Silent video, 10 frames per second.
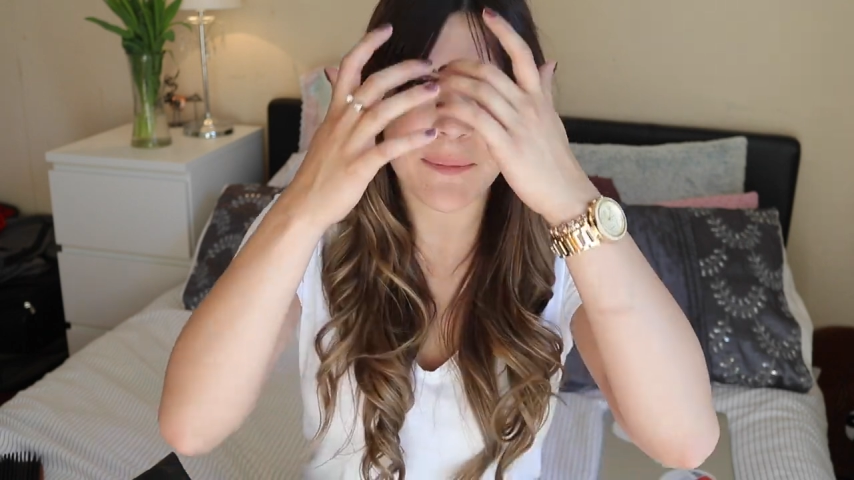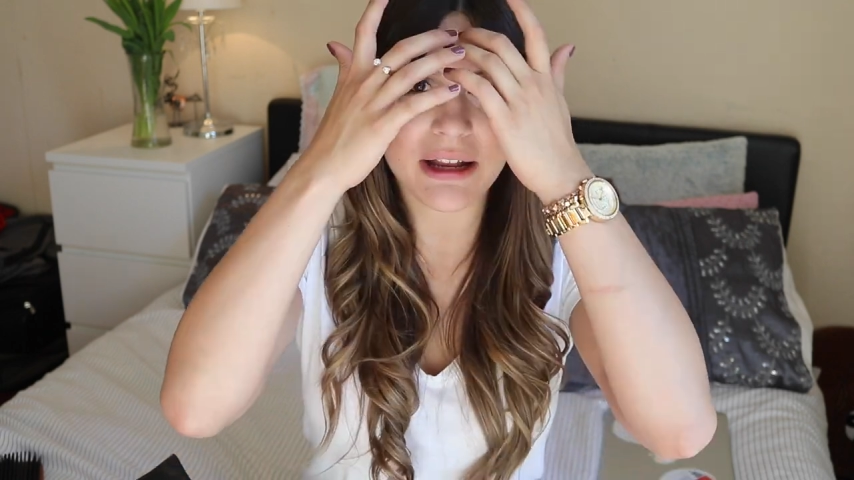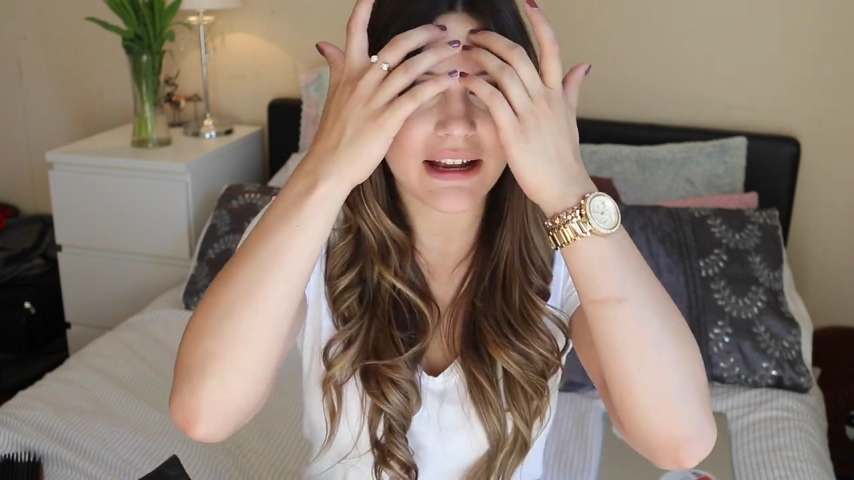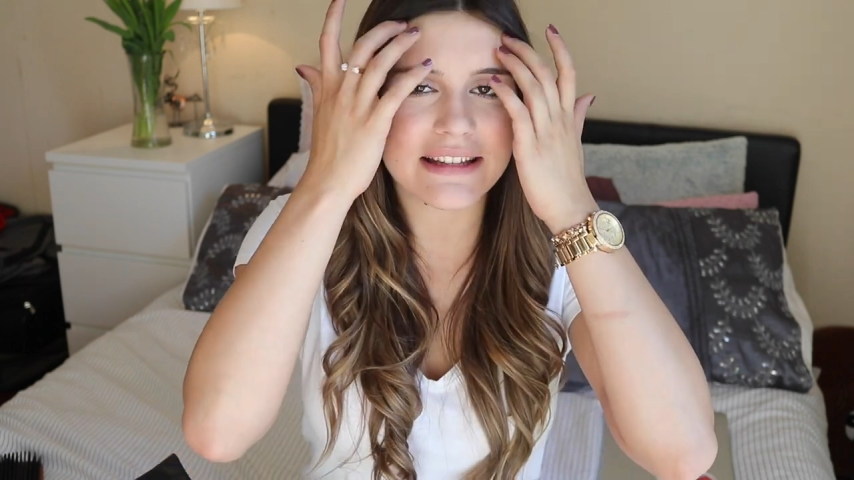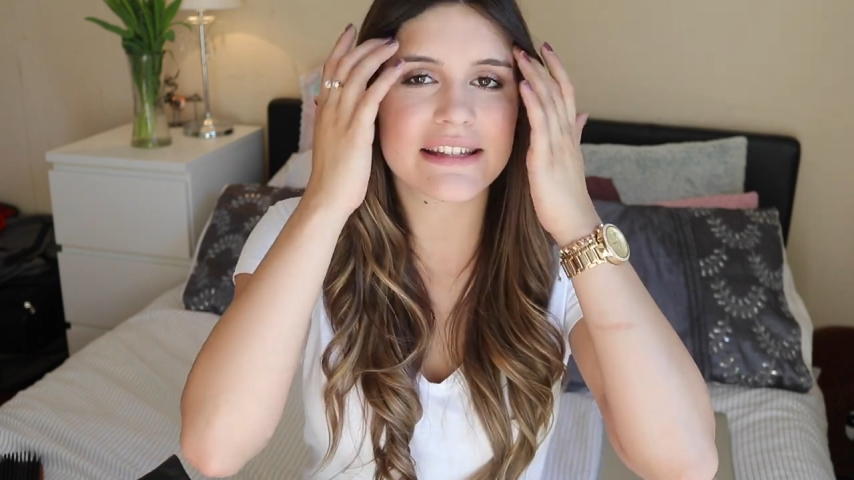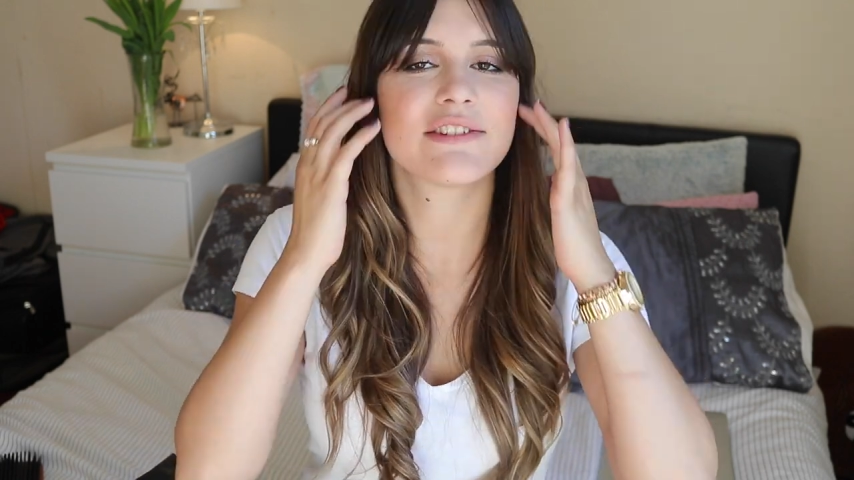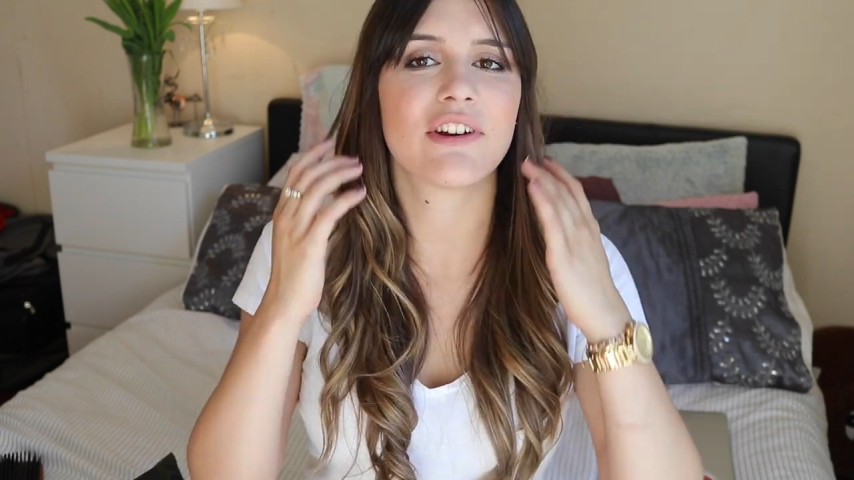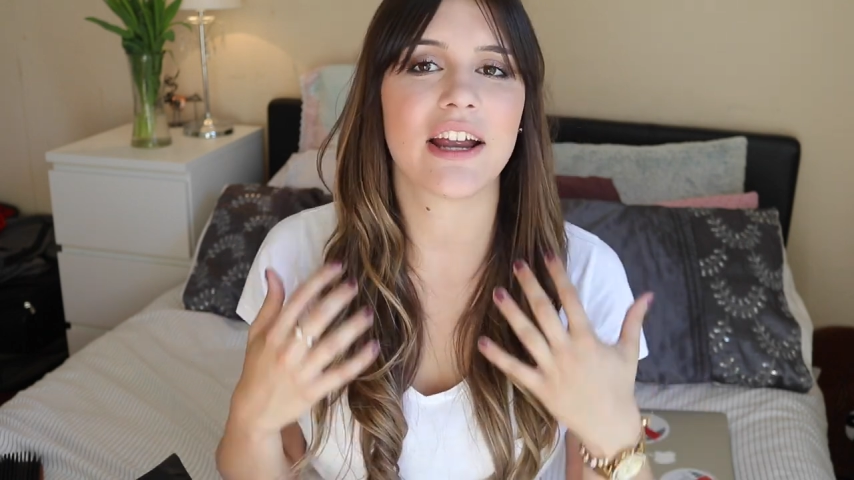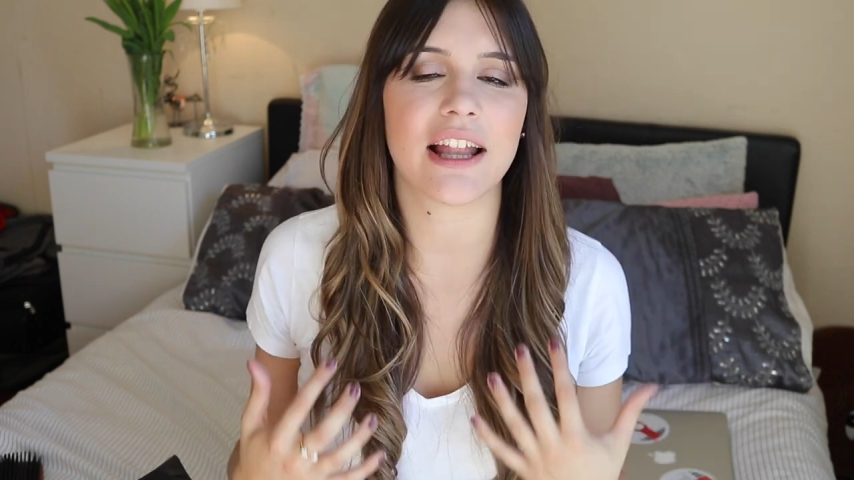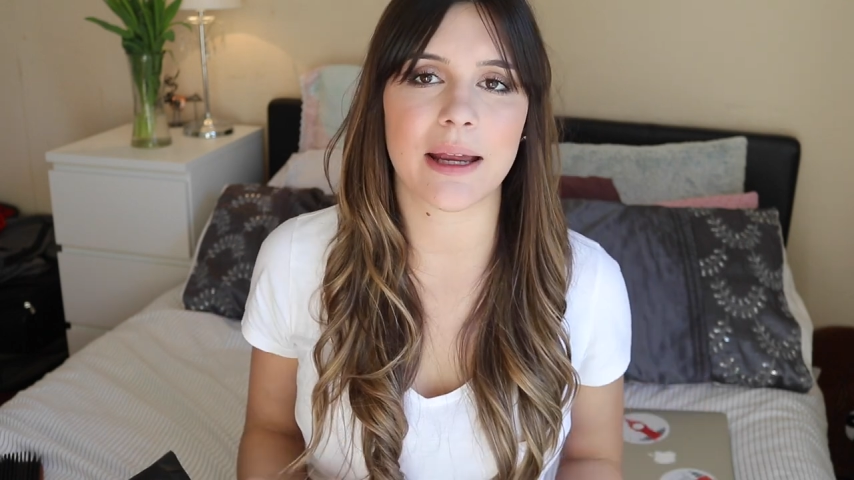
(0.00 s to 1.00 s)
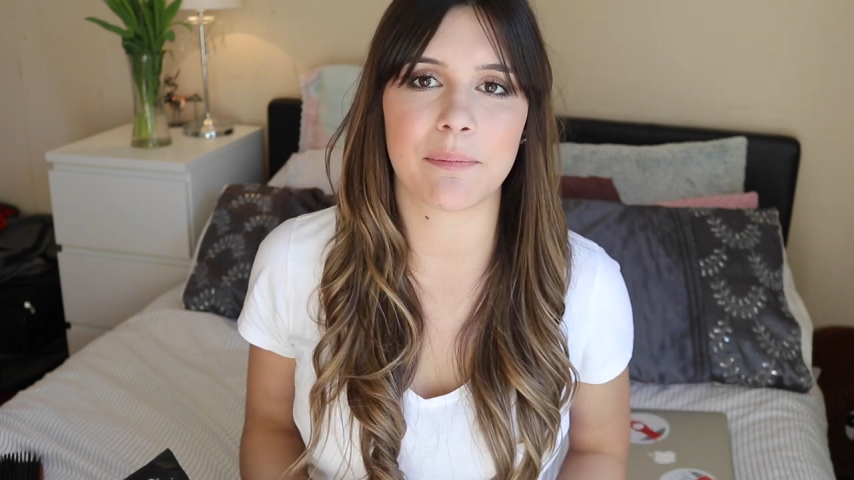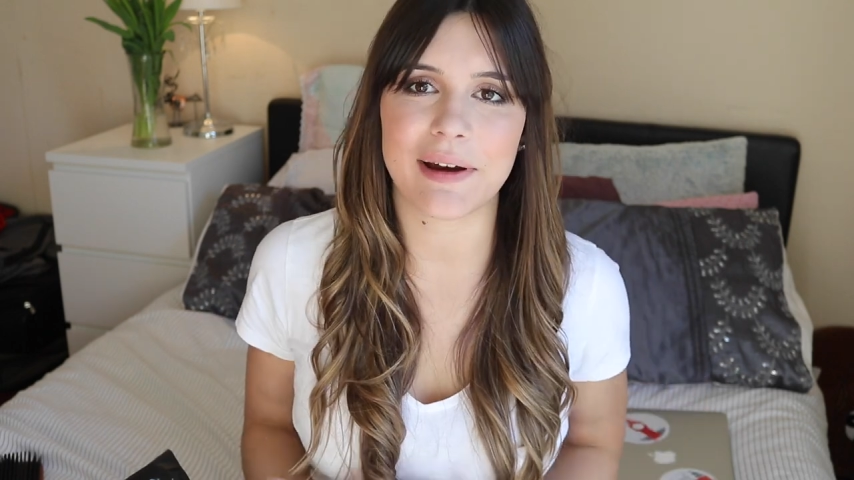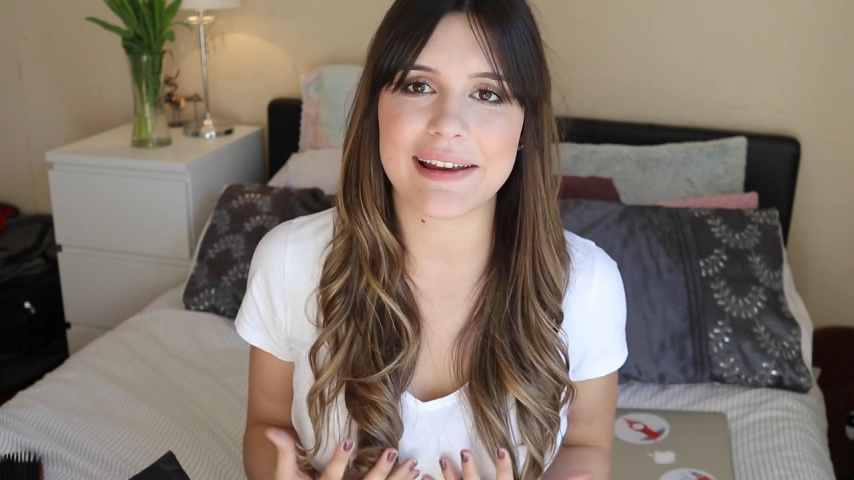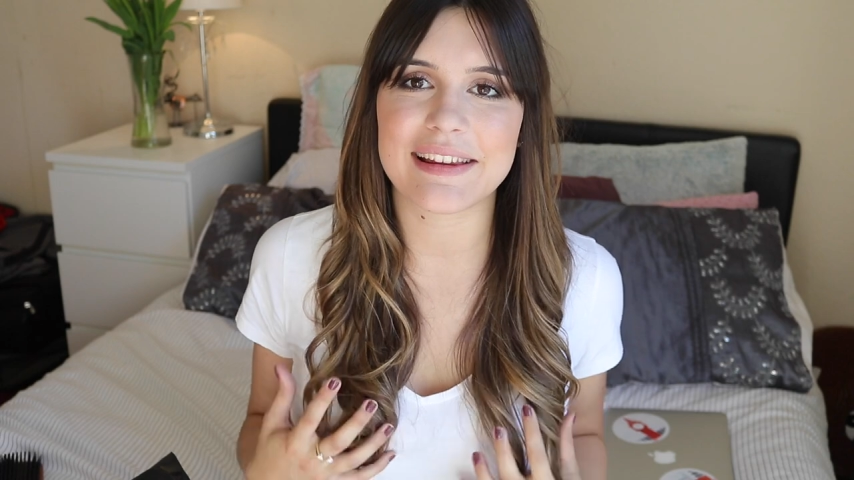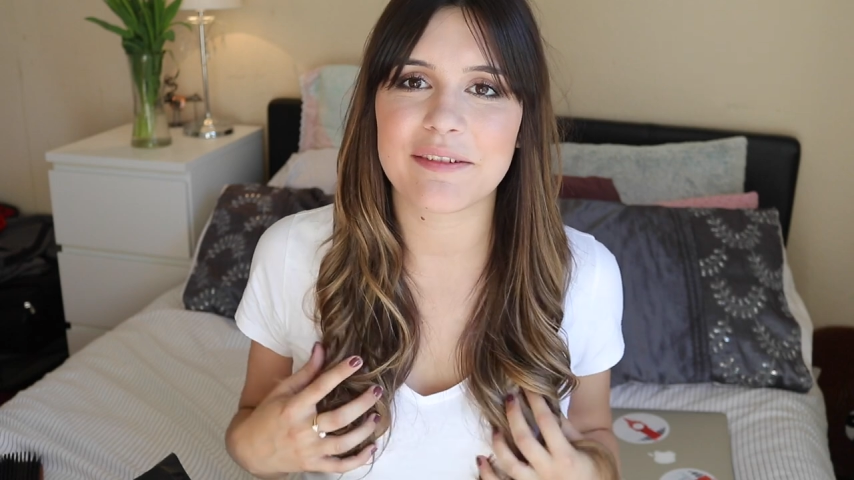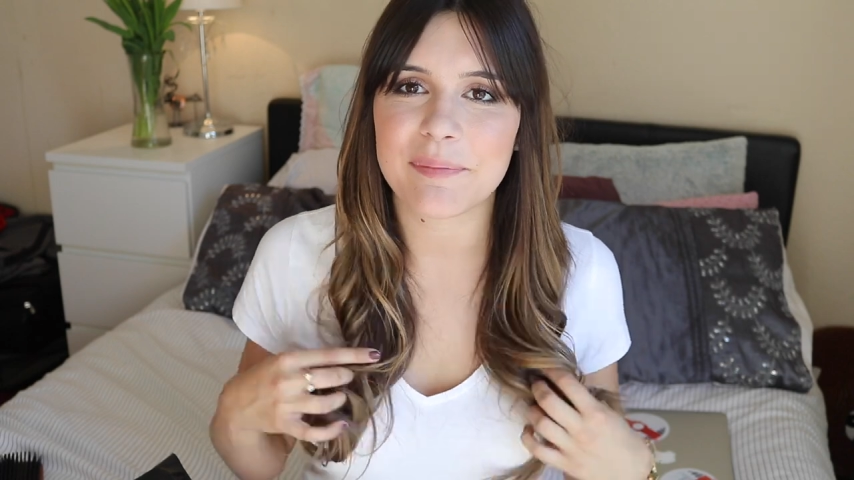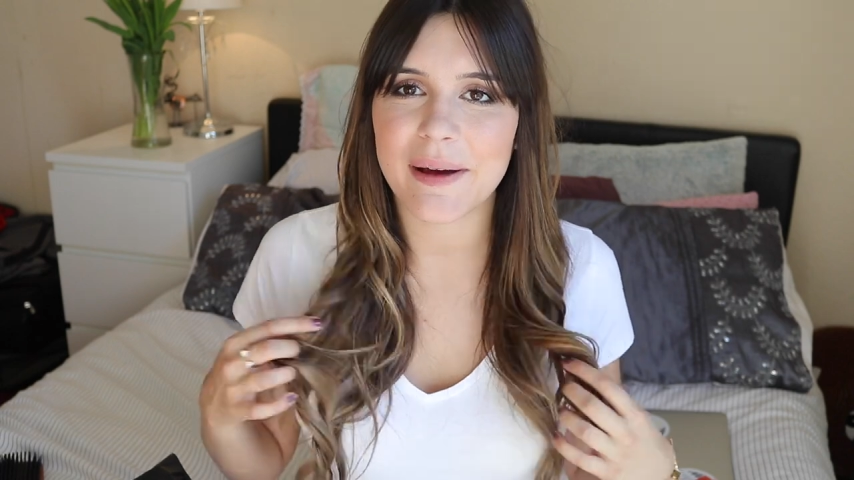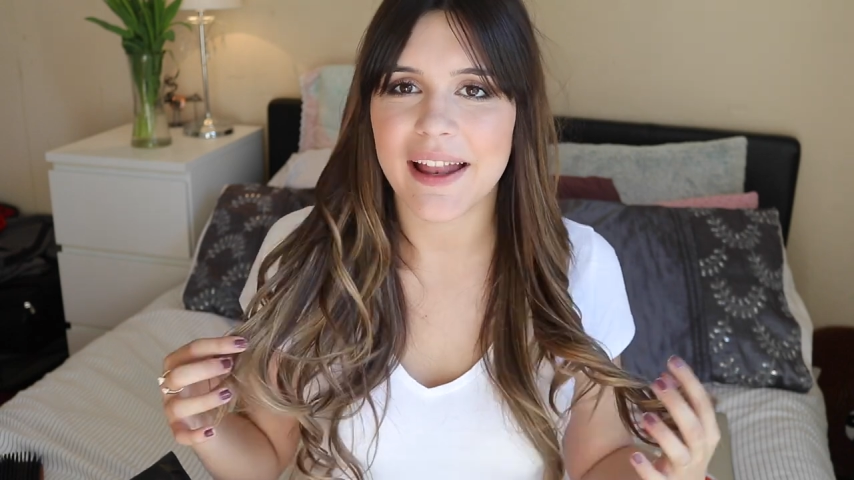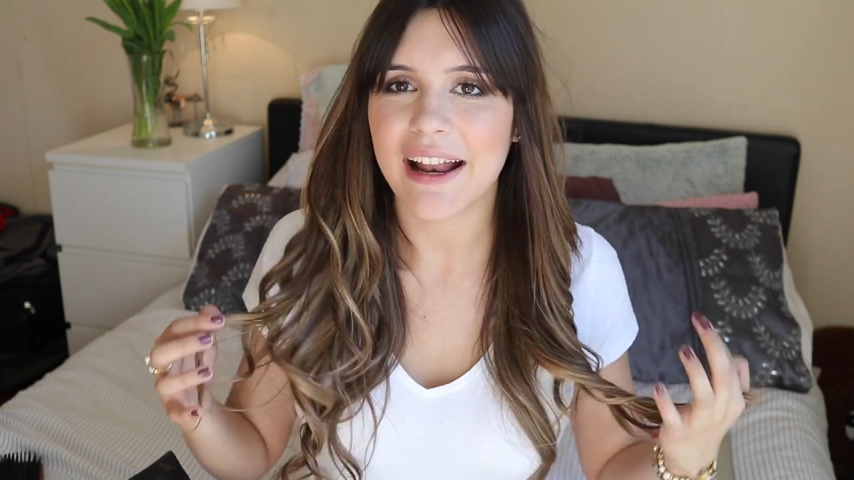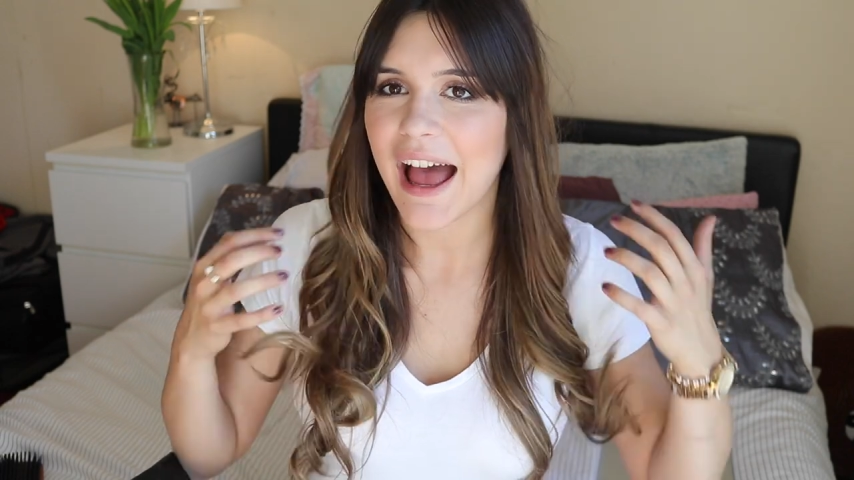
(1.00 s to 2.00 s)
because it's very like abrasive,
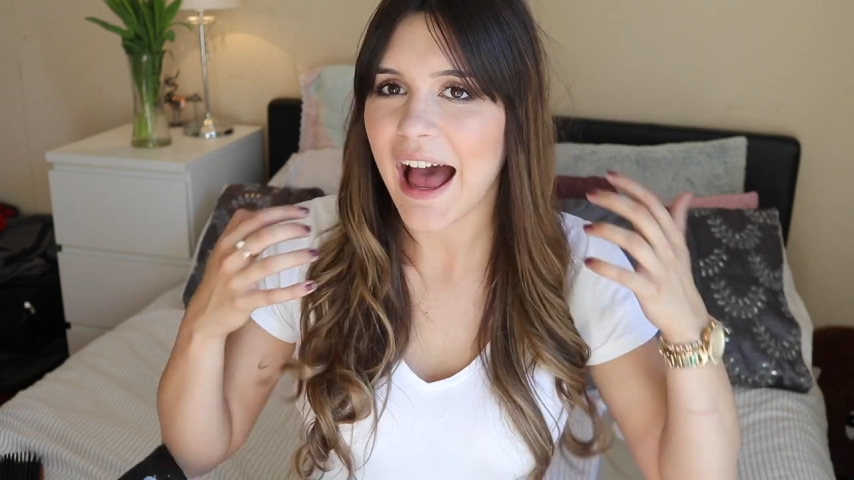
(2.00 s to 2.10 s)
but